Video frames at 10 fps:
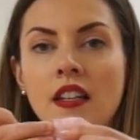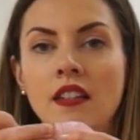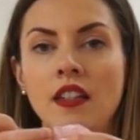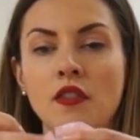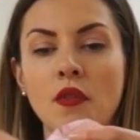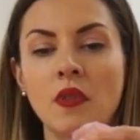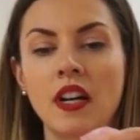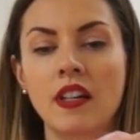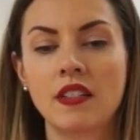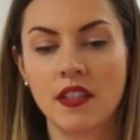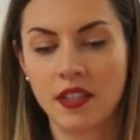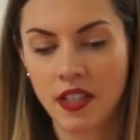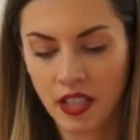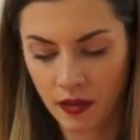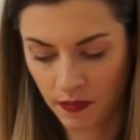They don't cut into the
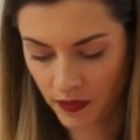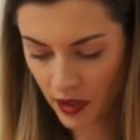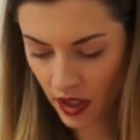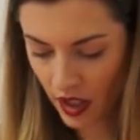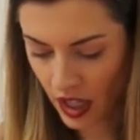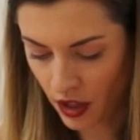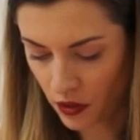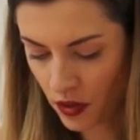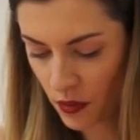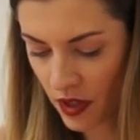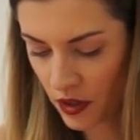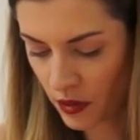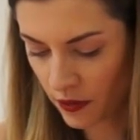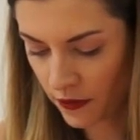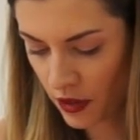seam, and you just want to
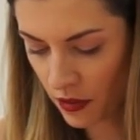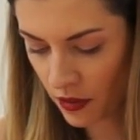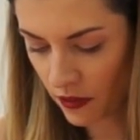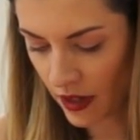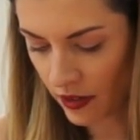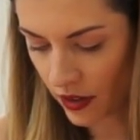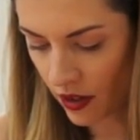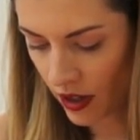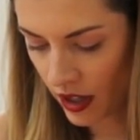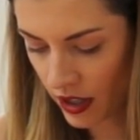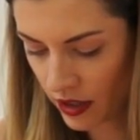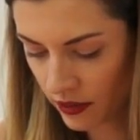do a few around the heart,